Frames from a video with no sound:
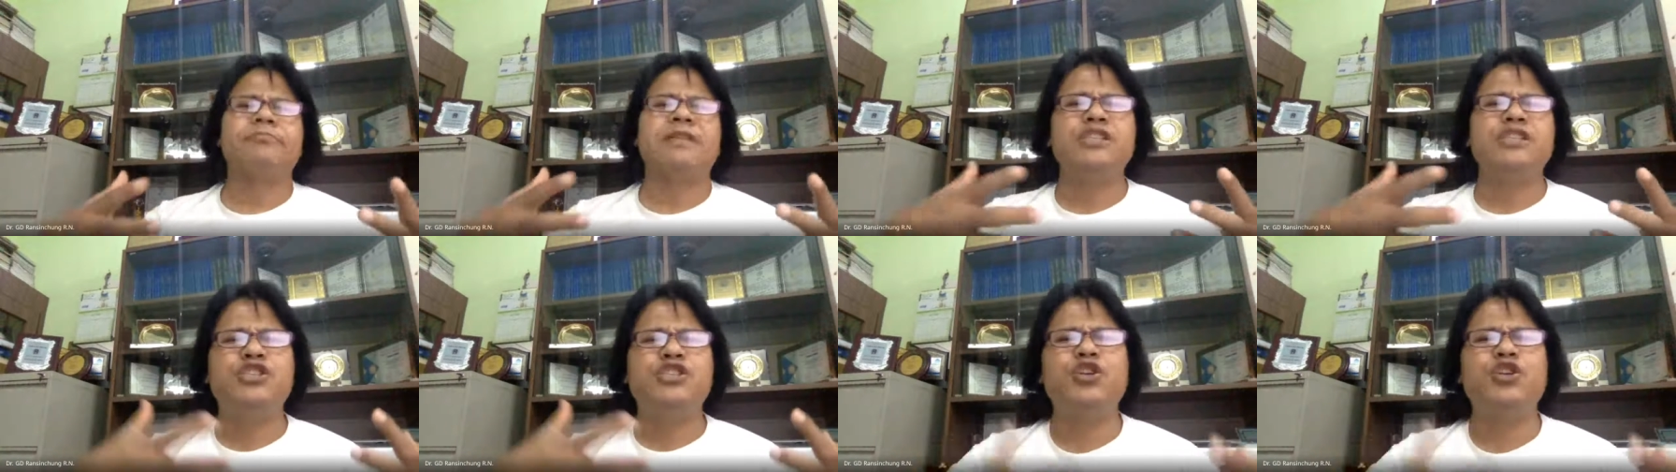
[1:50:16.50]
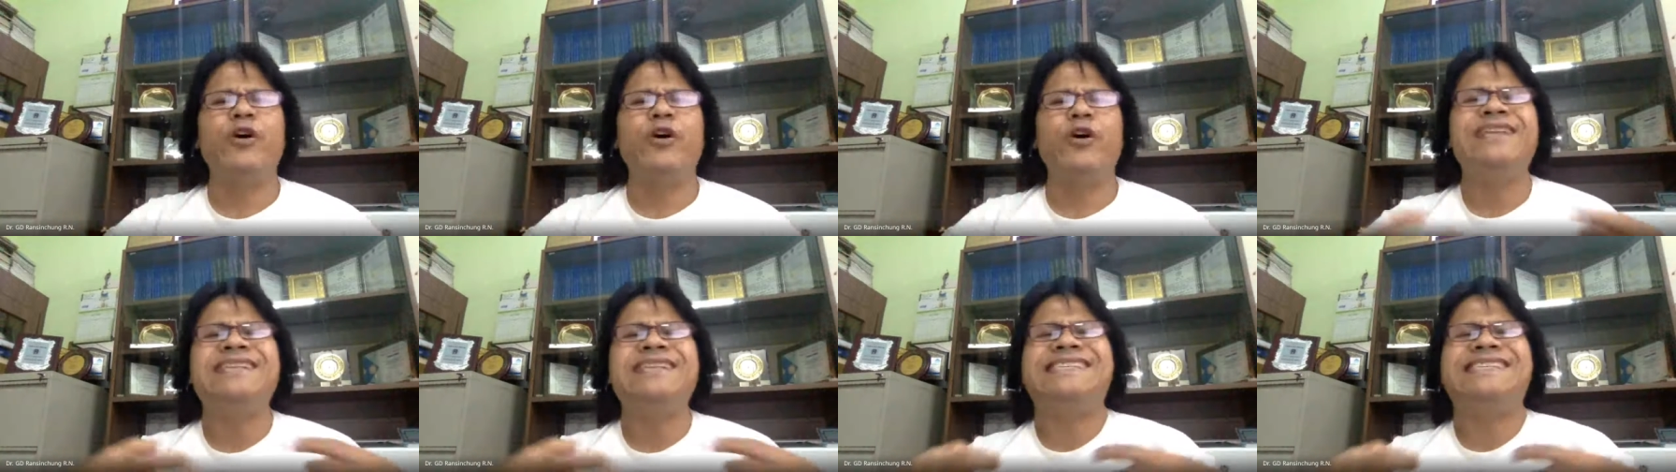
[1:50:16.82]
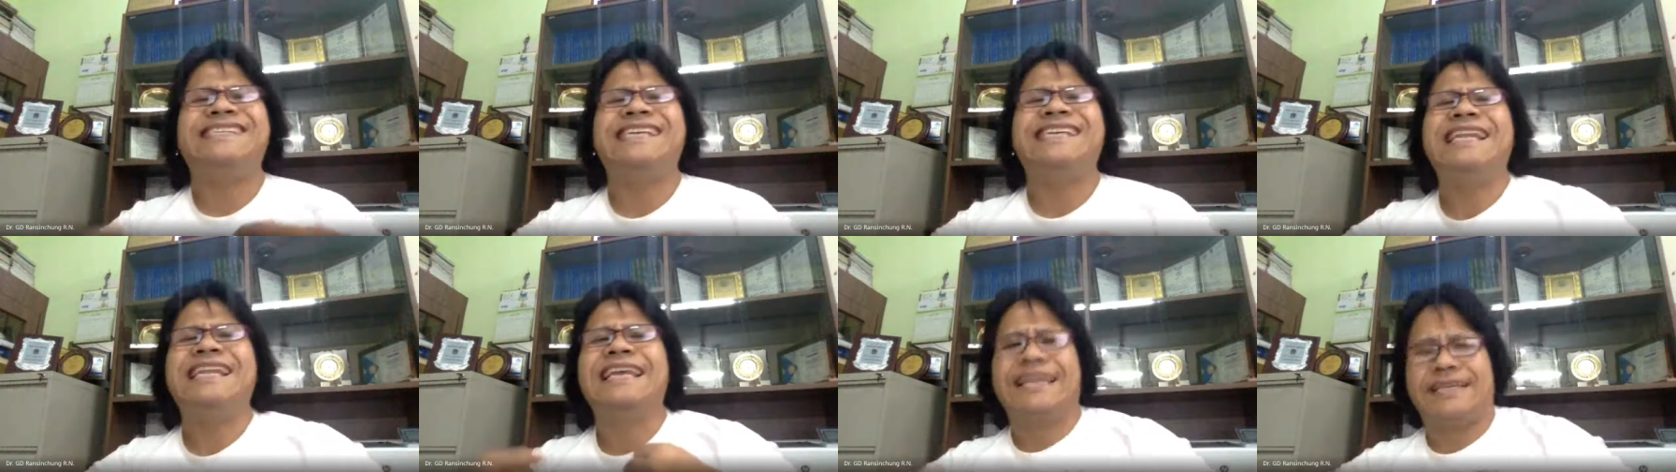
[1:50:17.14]
joint
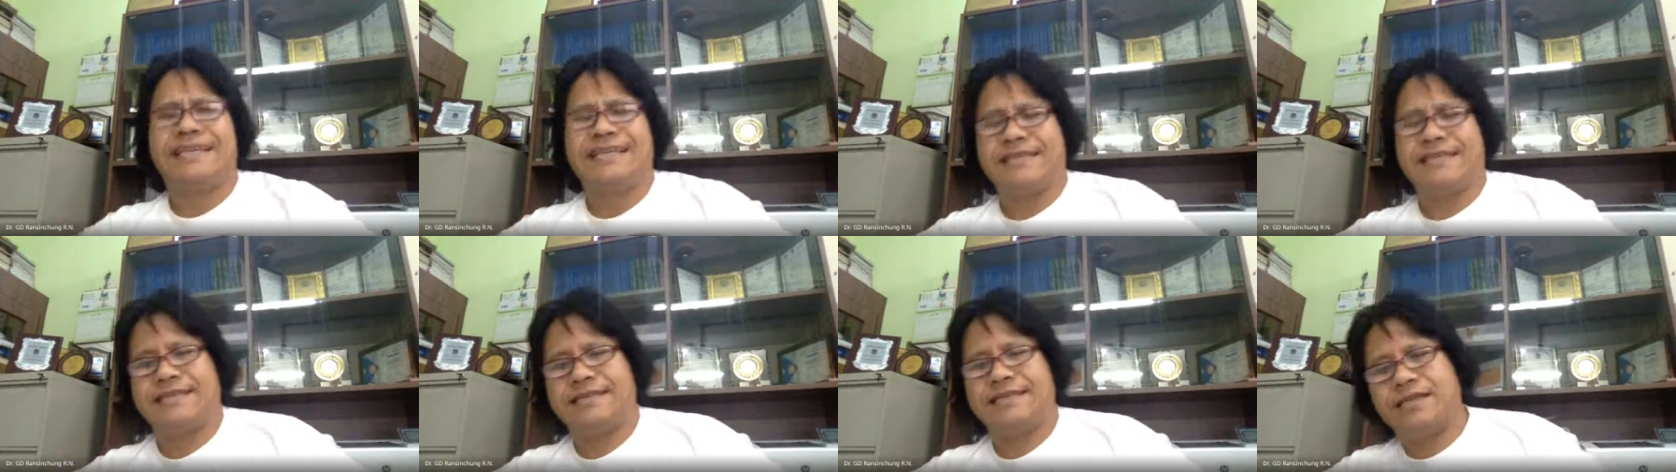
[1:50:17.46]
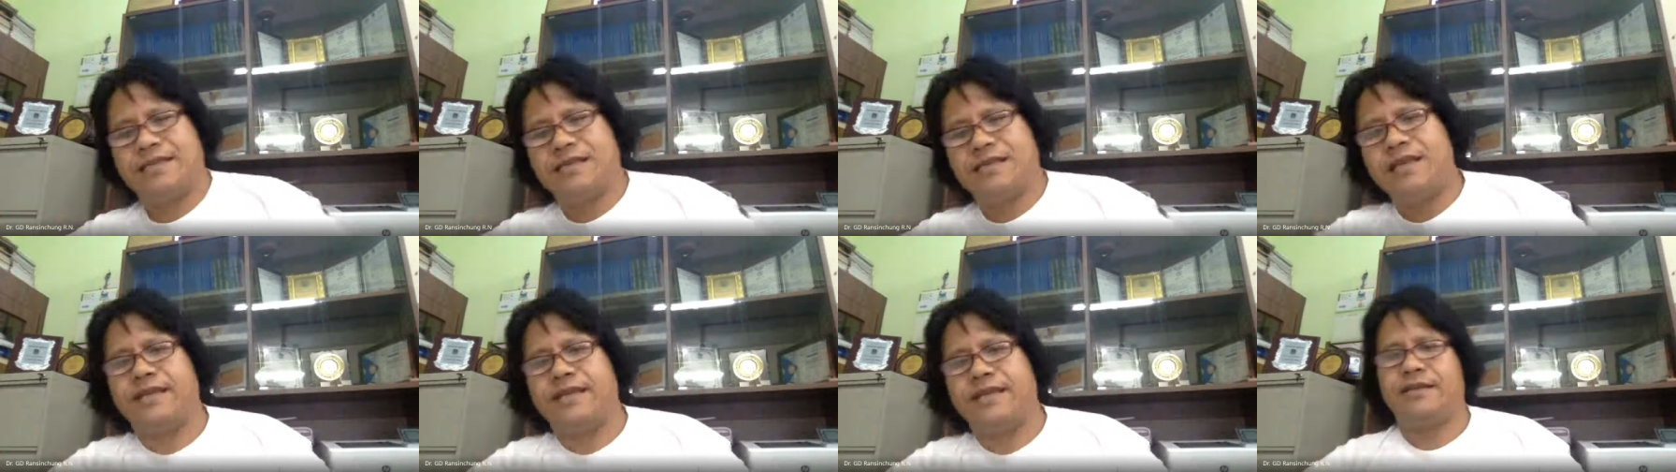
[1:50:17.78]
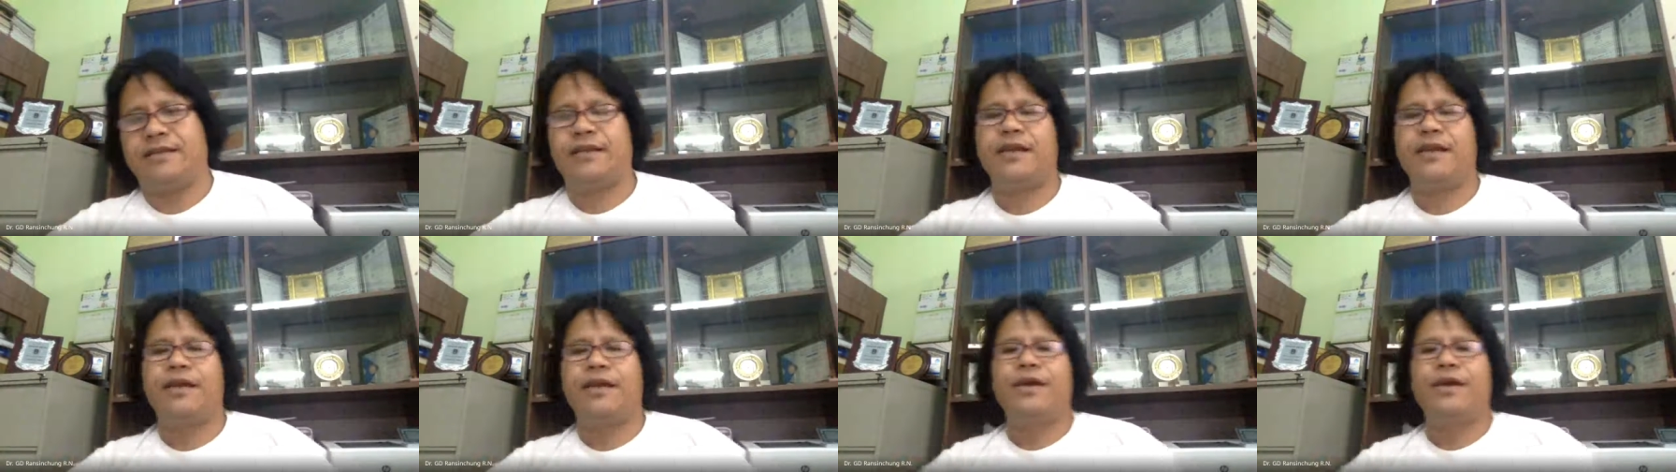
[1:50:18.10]
sealing,
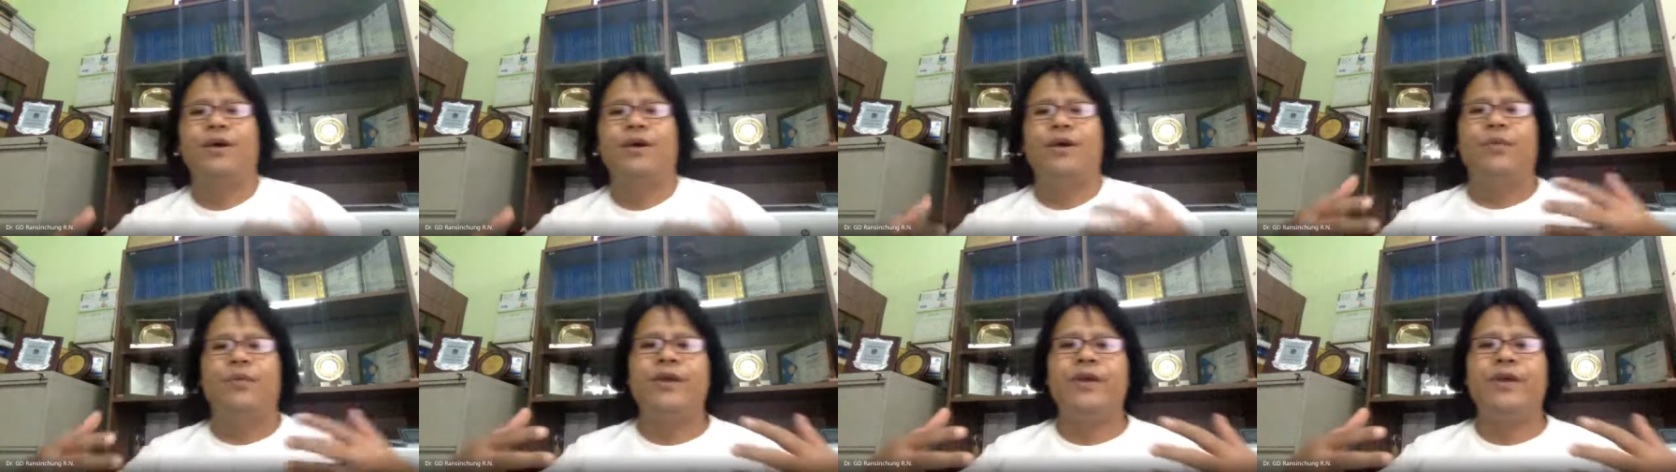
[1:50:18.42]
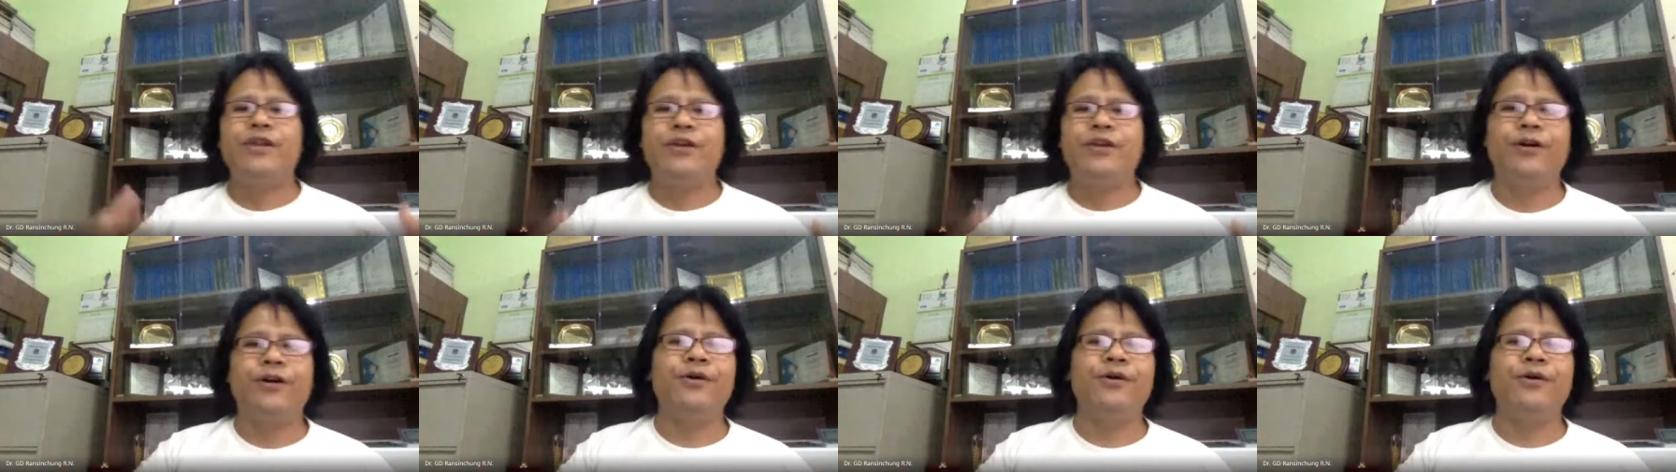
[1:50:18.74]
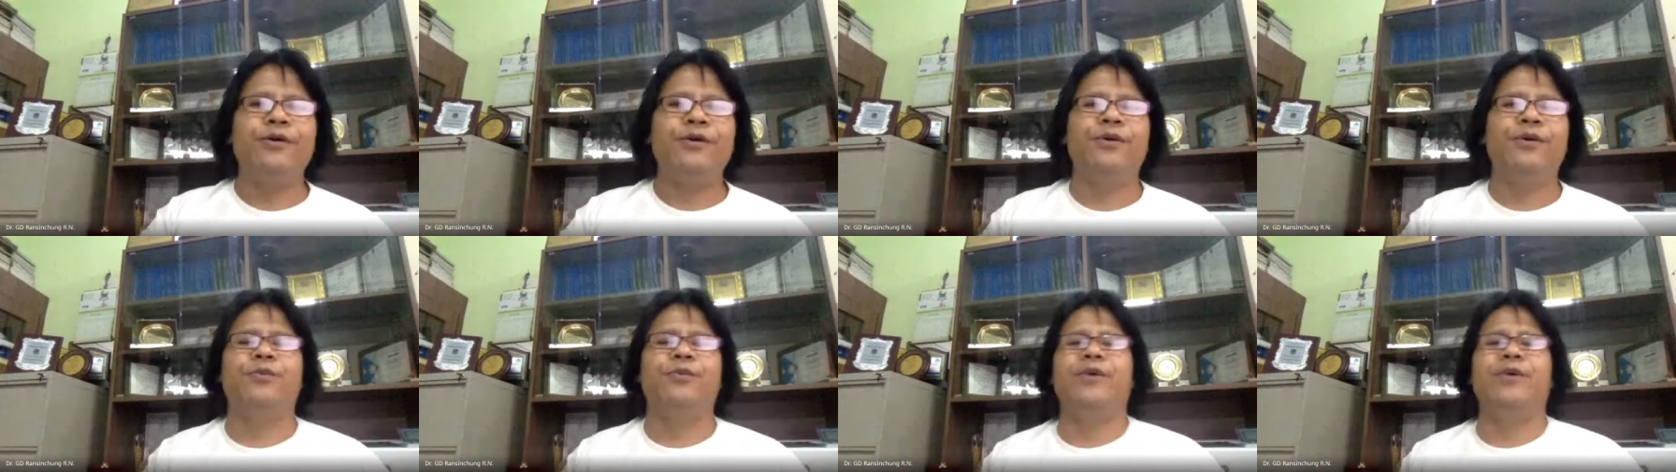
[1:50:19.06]
right? We
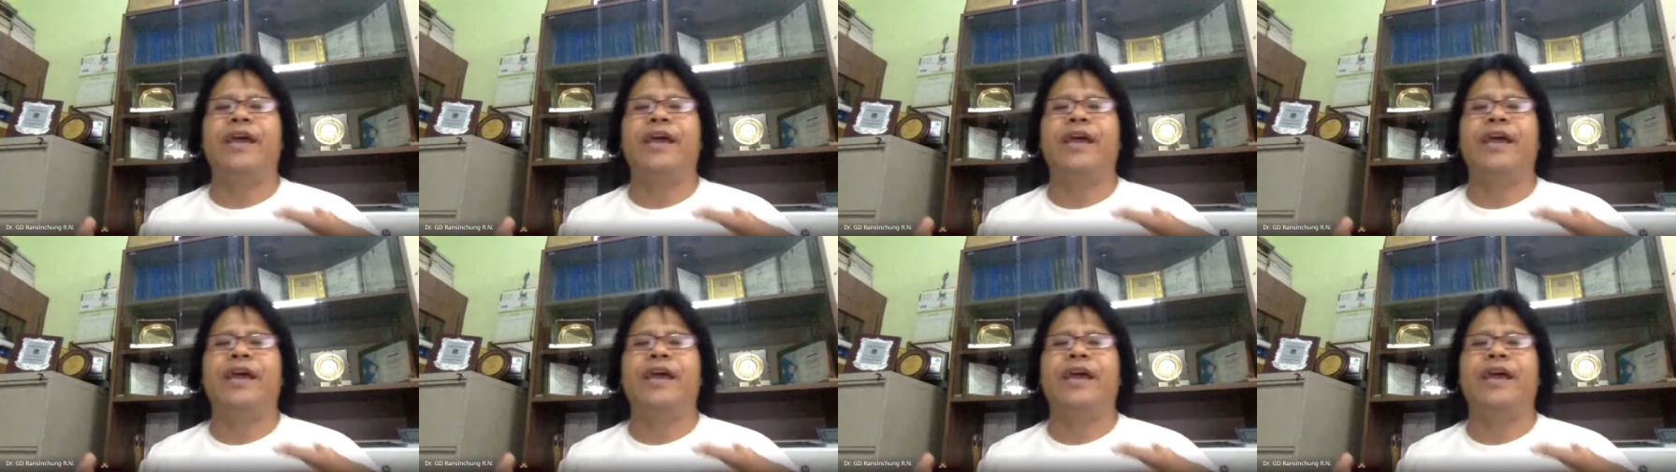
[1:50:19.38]
know we